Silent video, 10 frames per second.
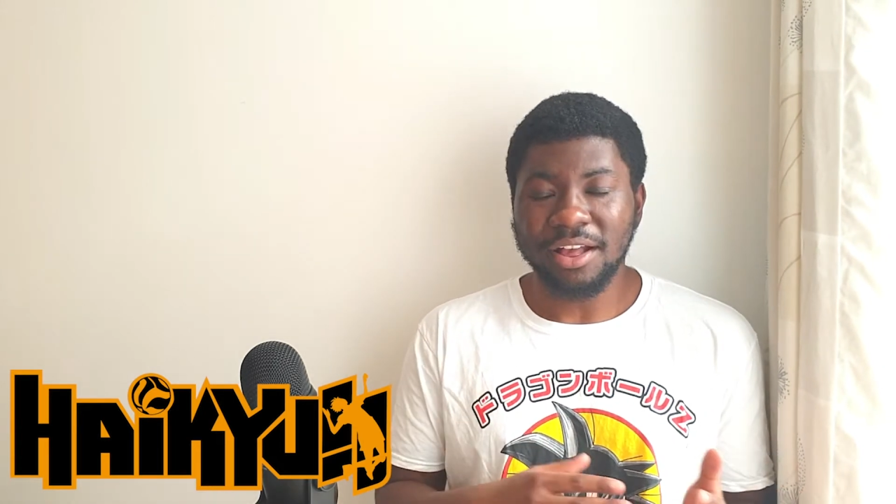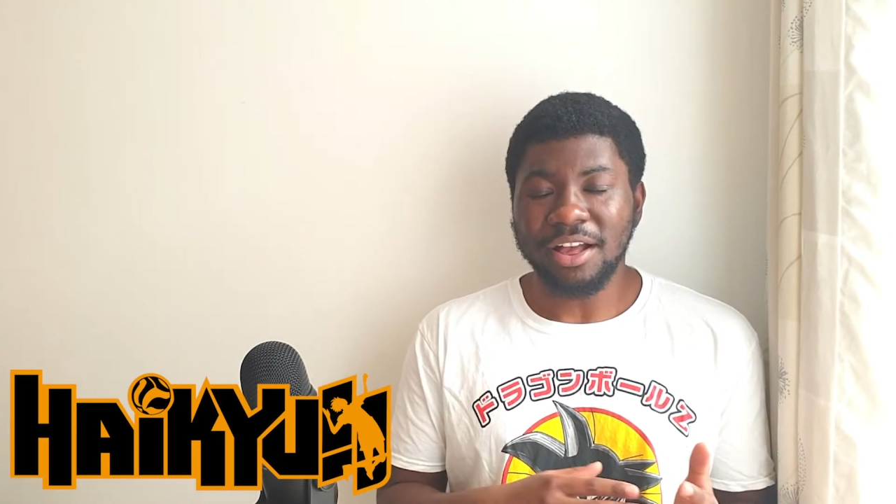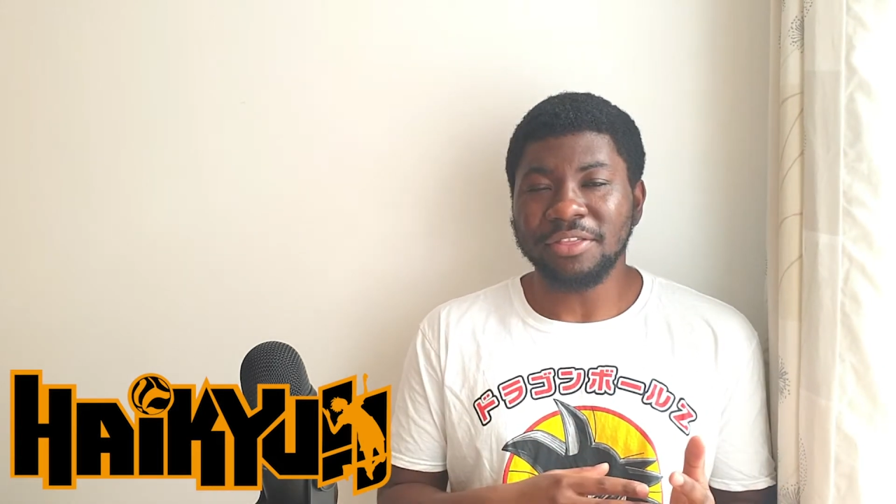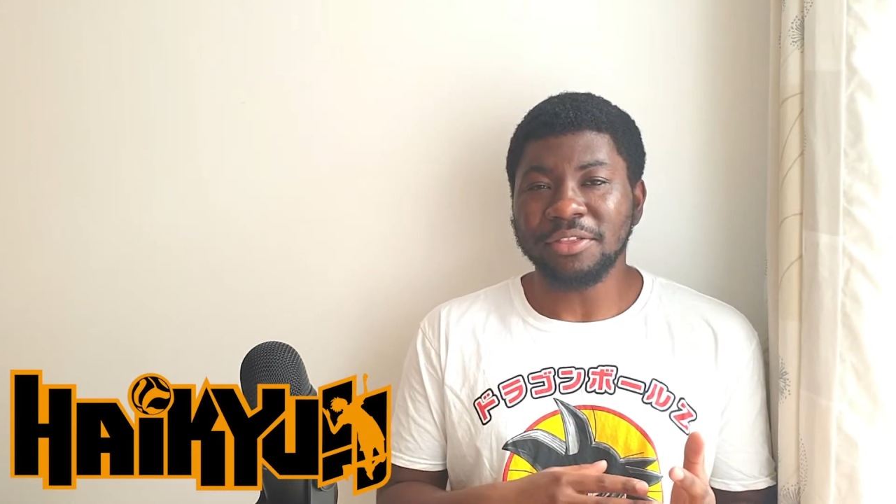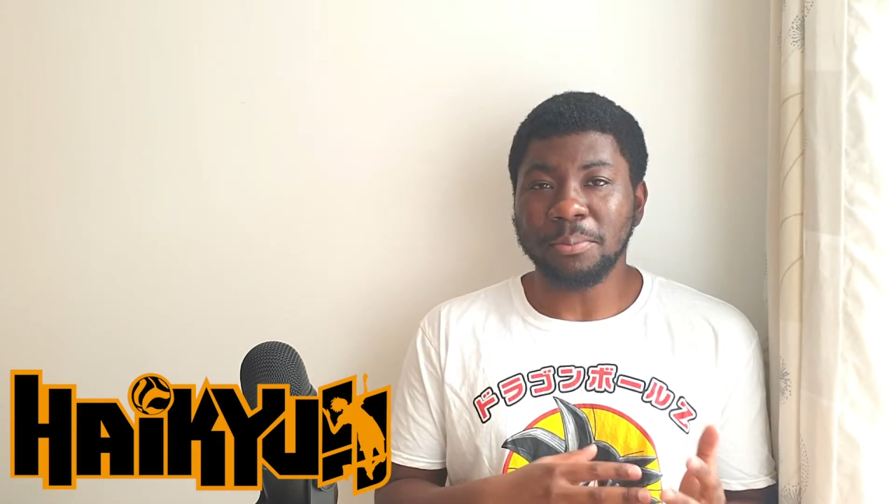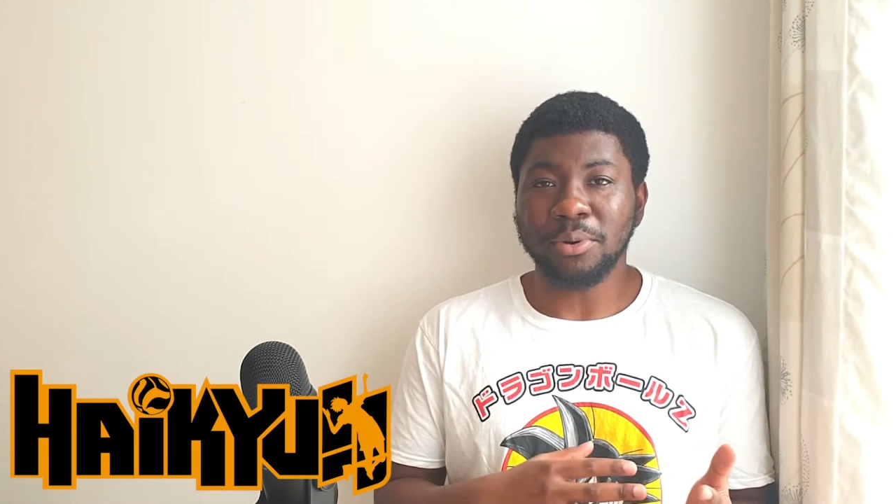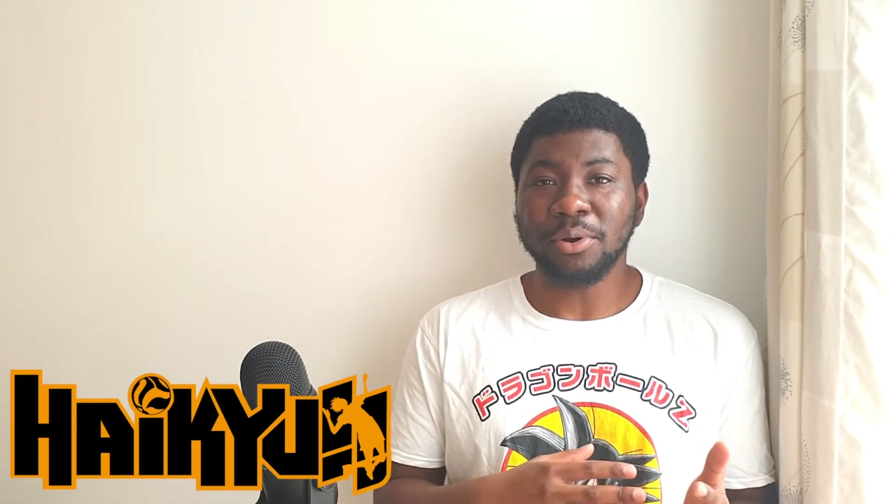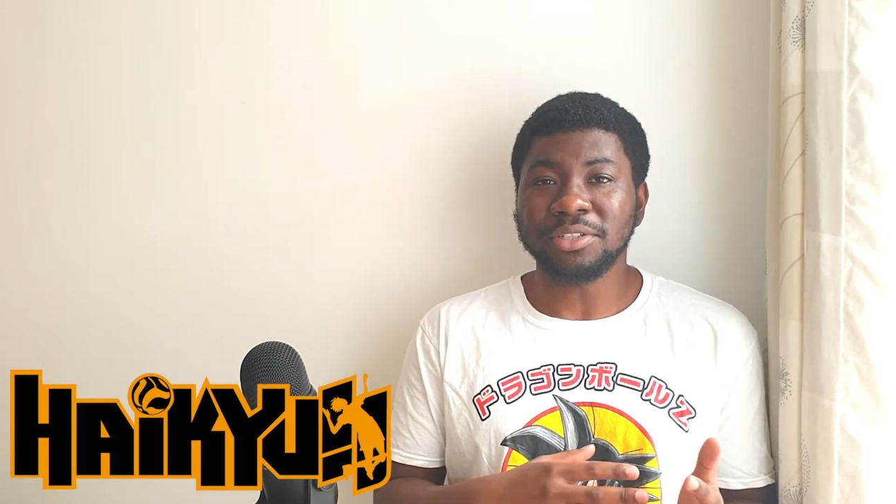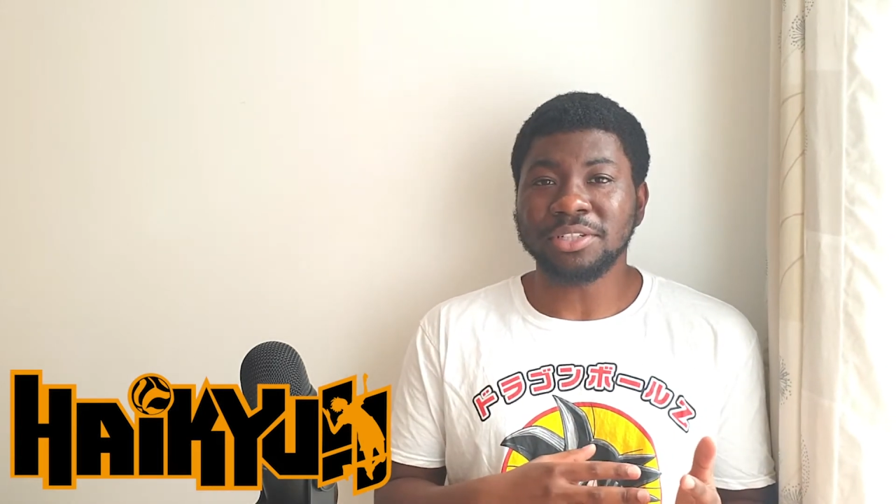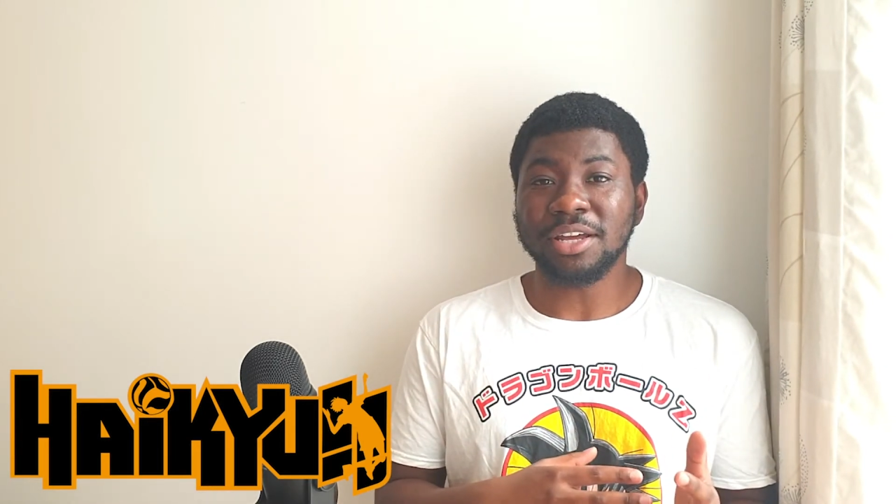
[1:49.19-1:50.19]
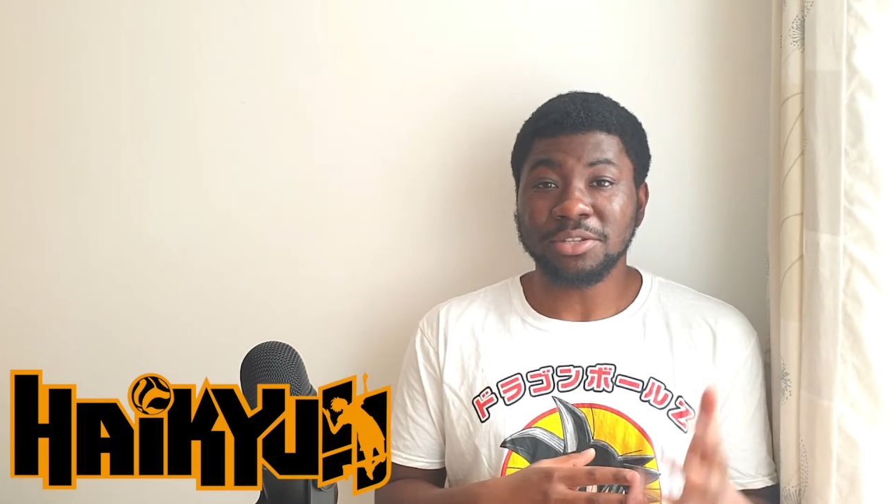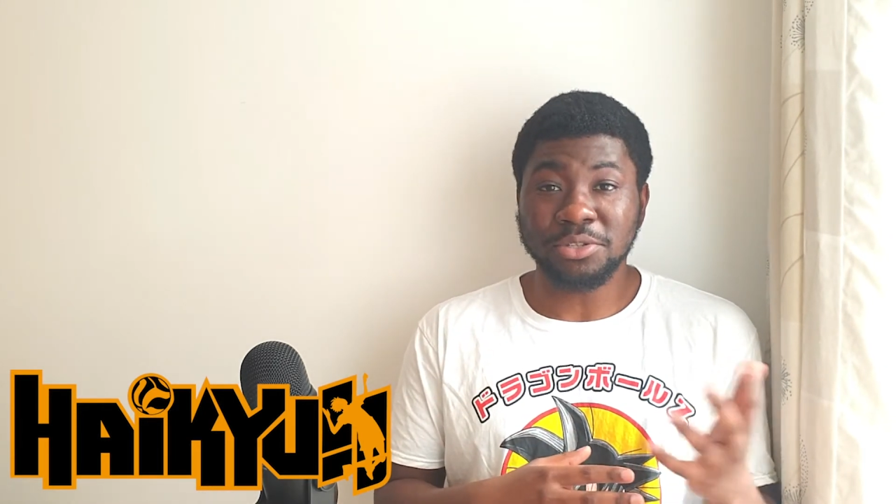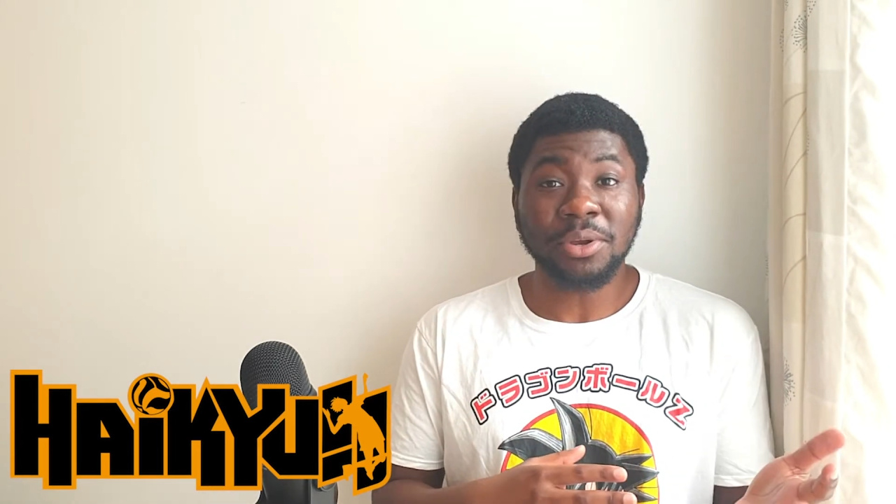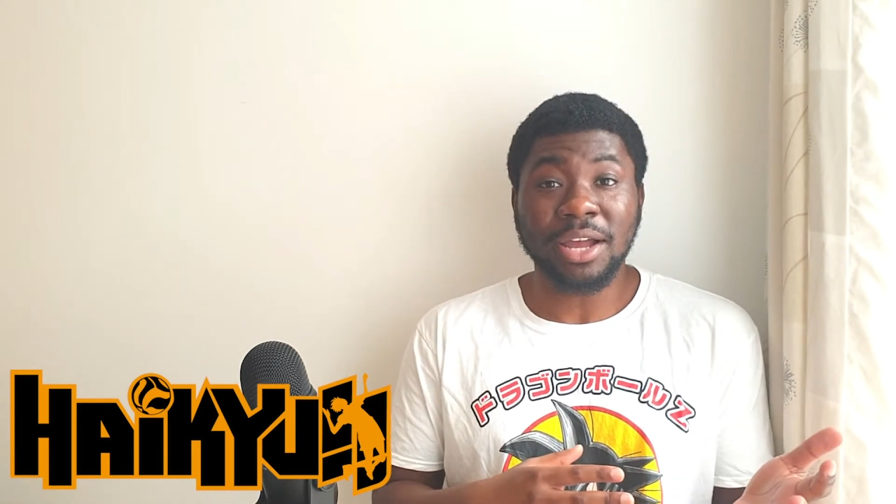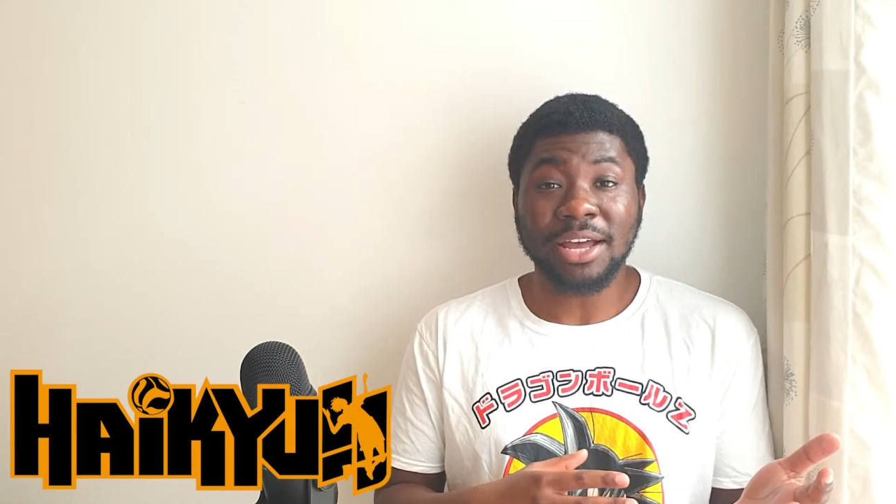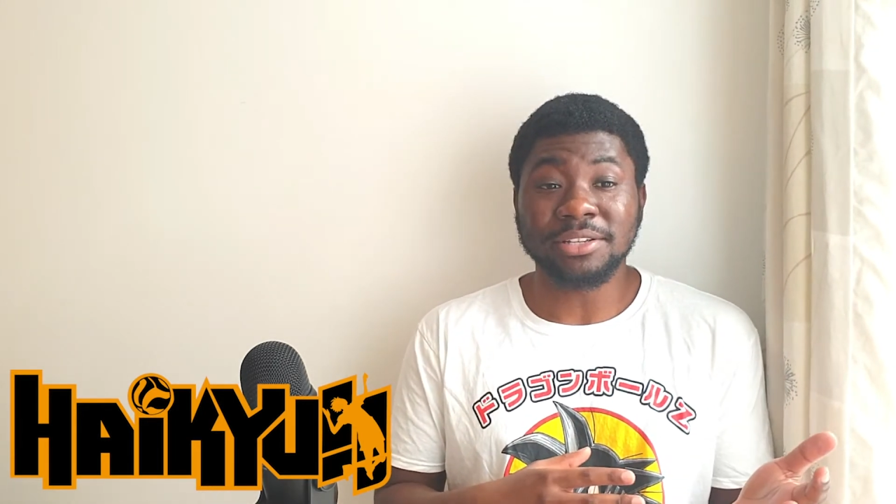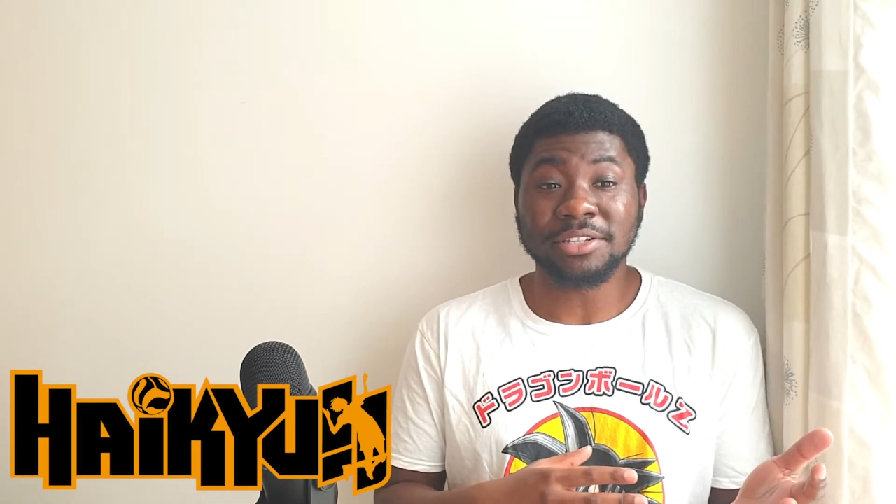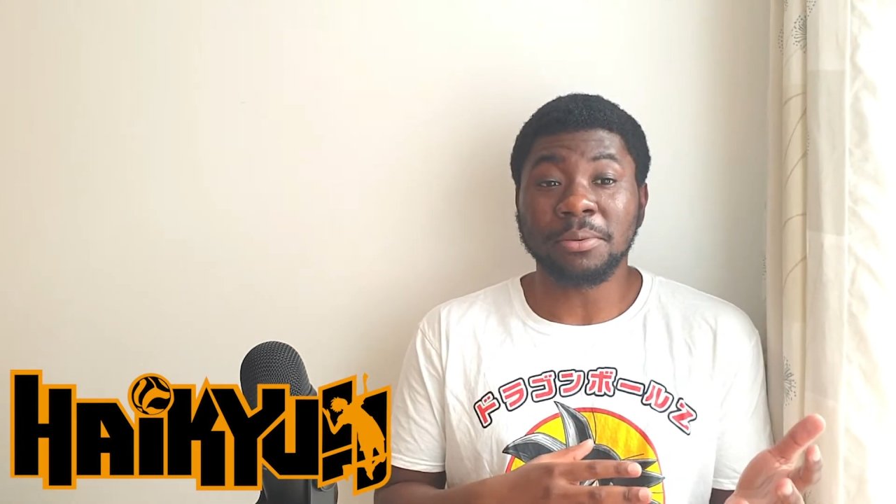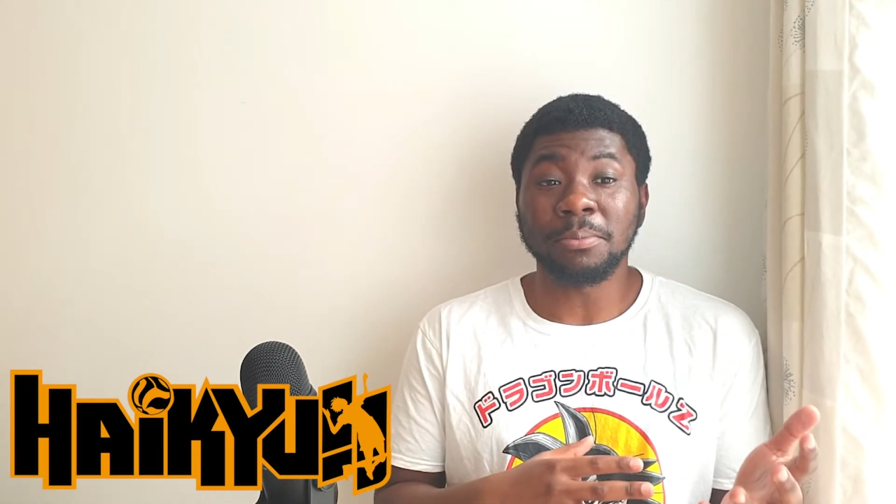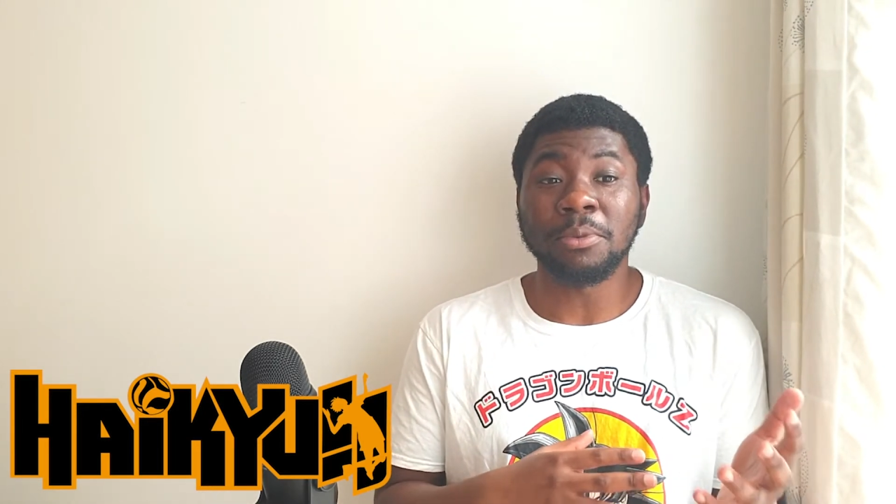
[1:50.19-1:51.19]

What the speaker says: and the approach that Suga has is a